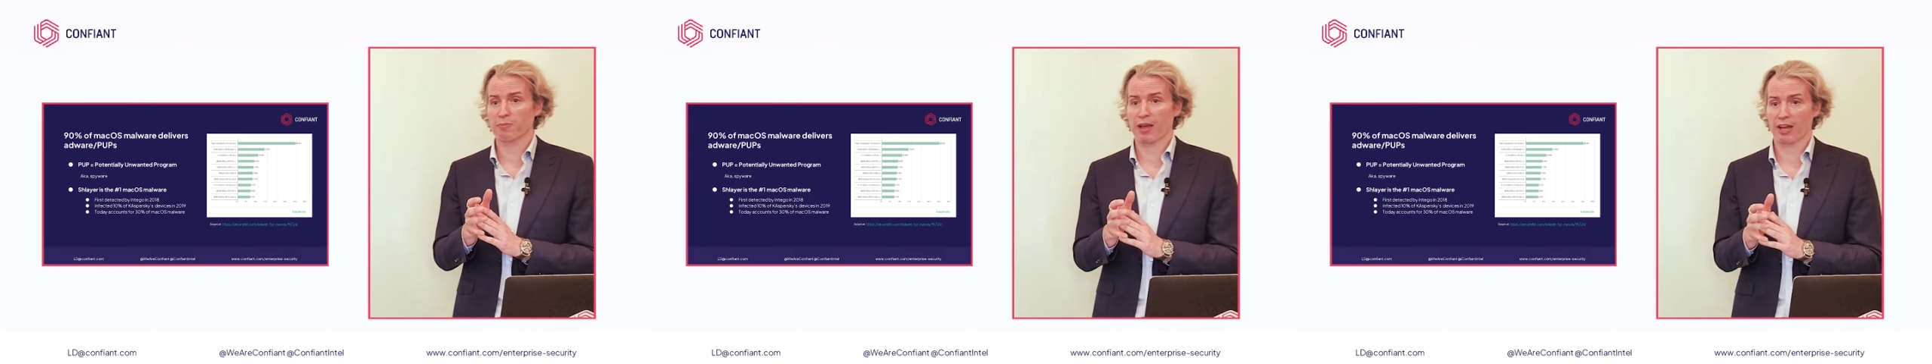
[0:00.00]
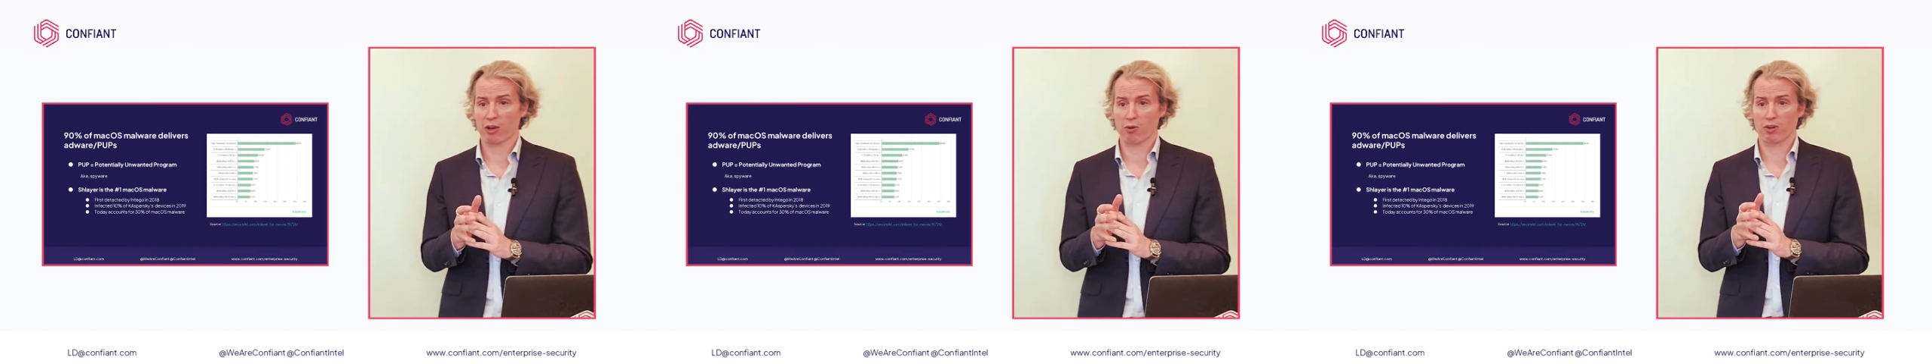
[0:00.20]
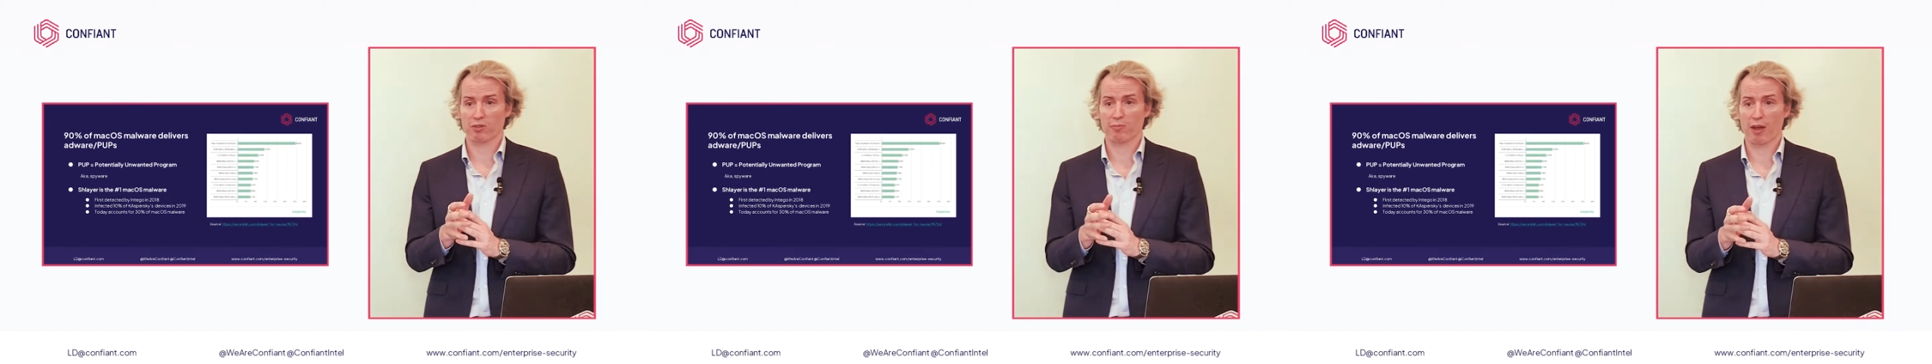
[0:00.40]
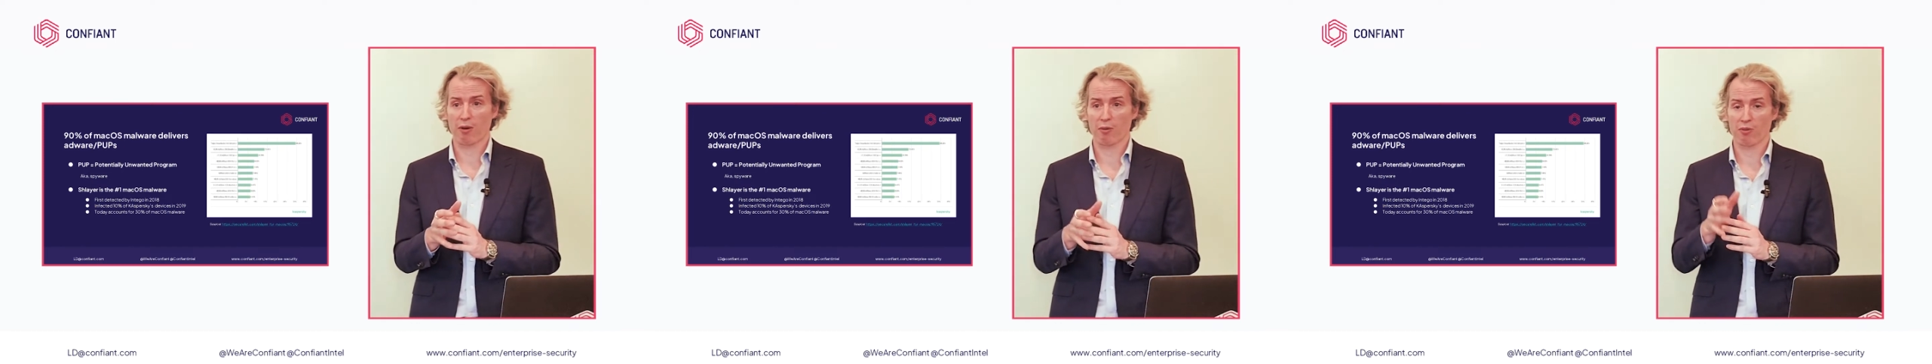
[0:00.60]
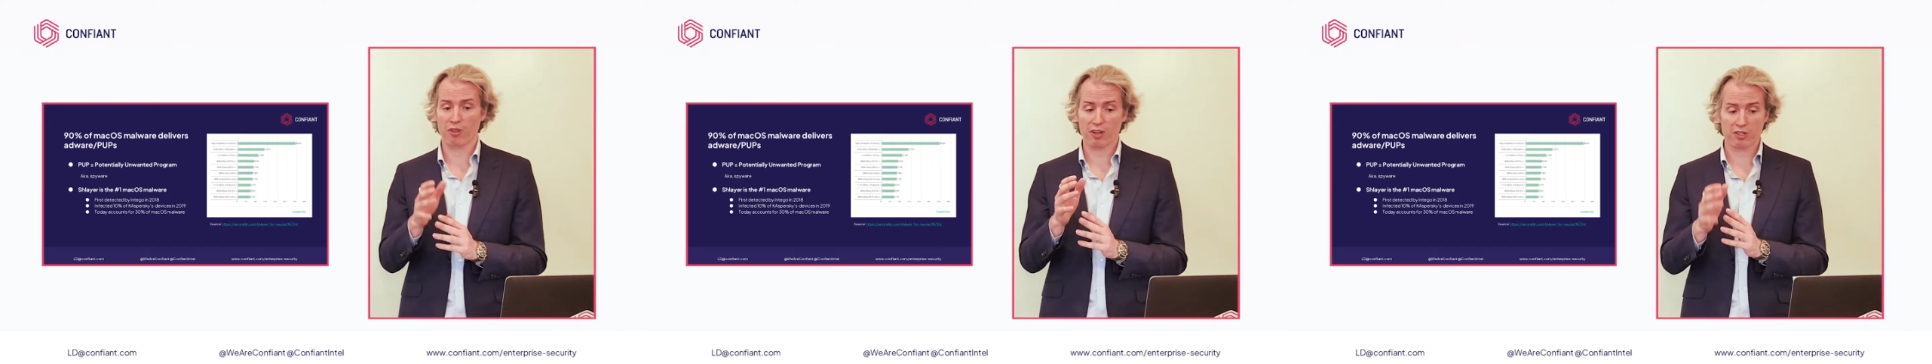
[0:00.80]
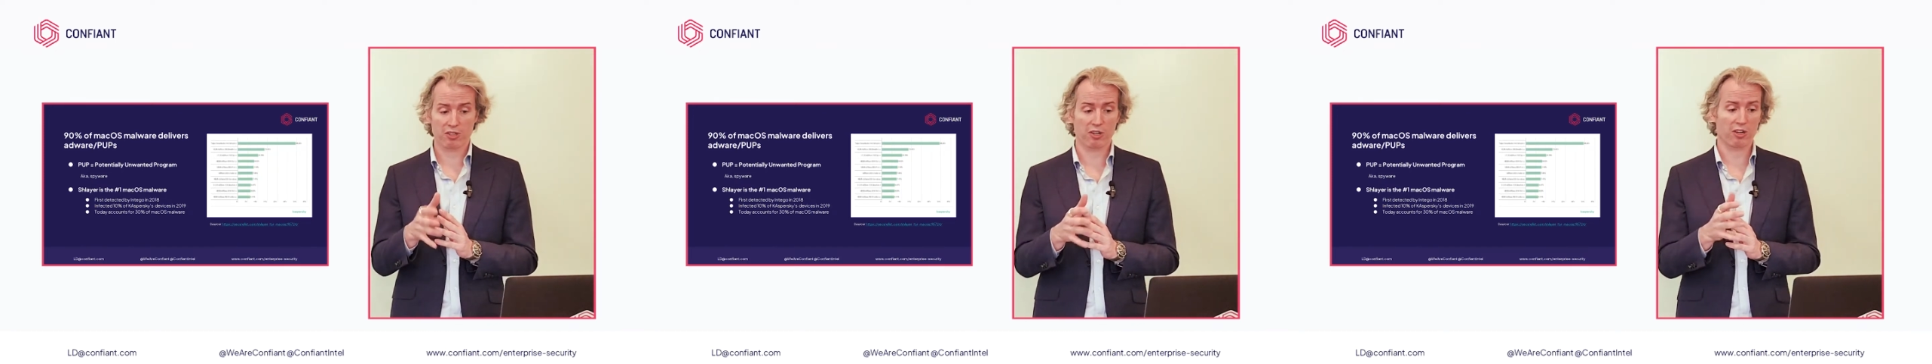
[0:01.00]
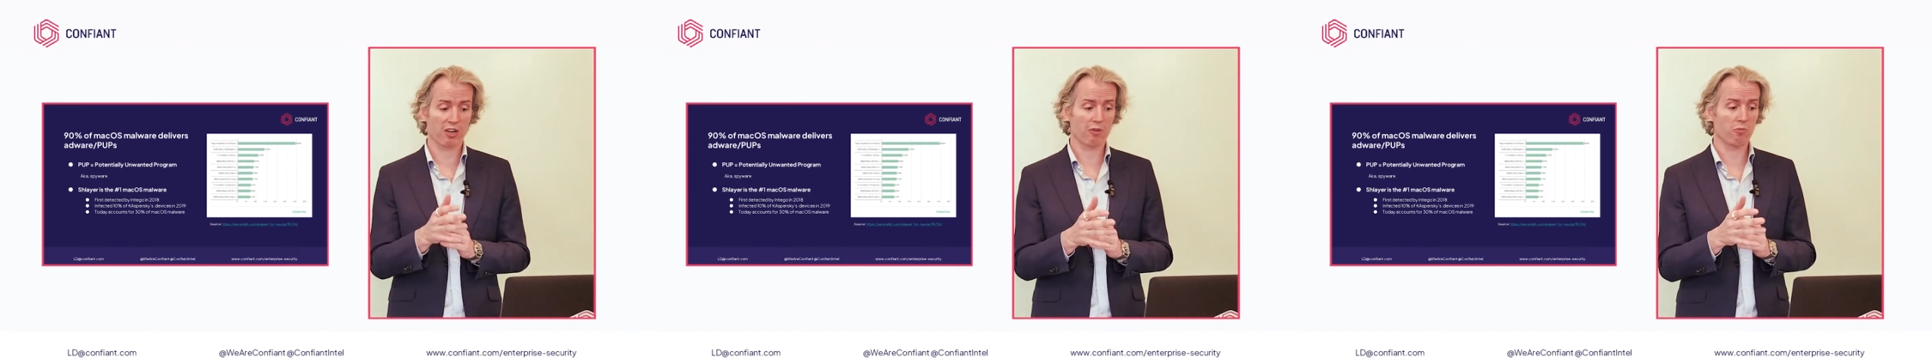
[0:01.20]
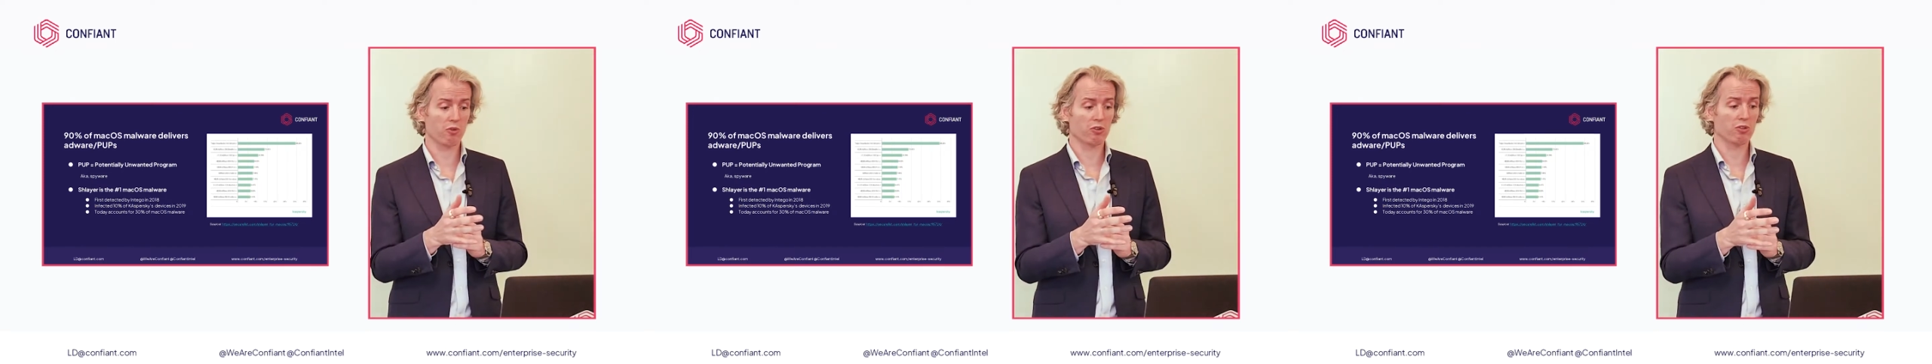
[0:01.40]
macOS malware, things start
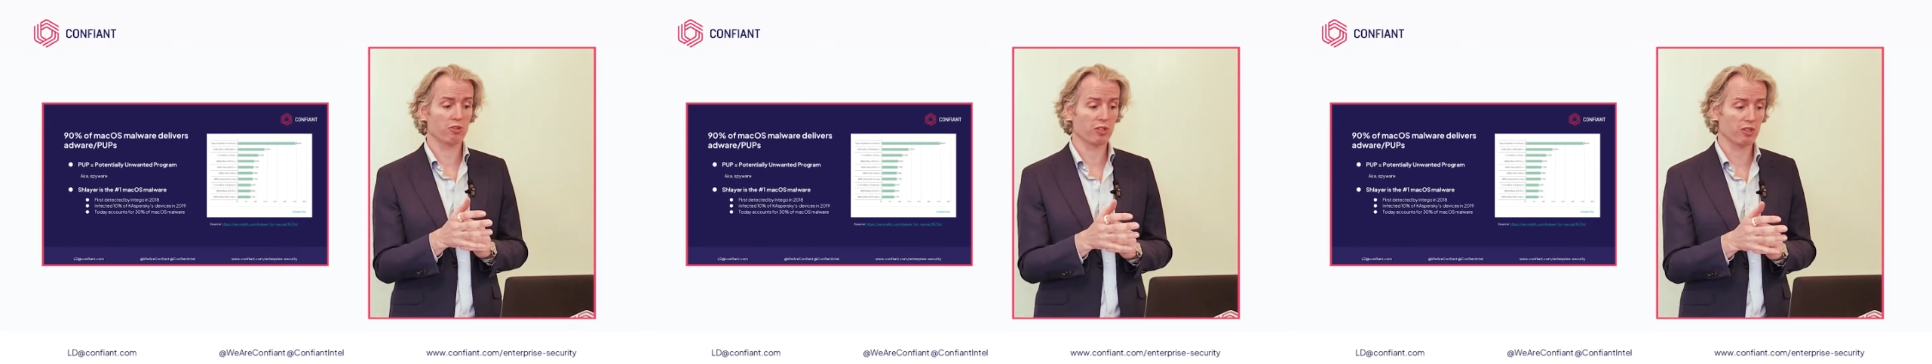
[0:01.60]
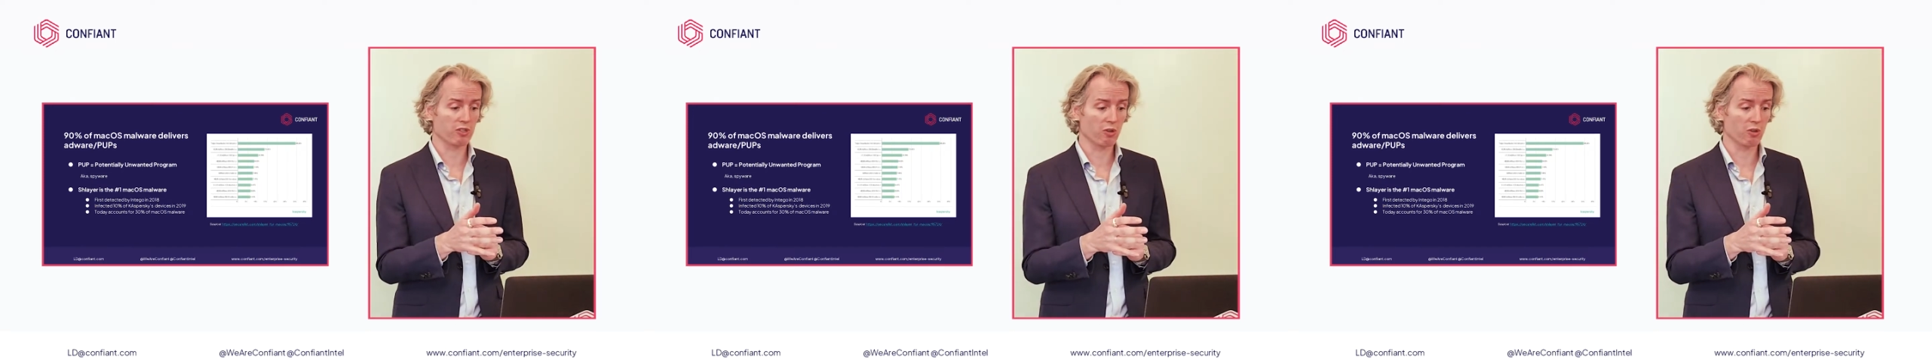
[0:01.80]
getting more interesting.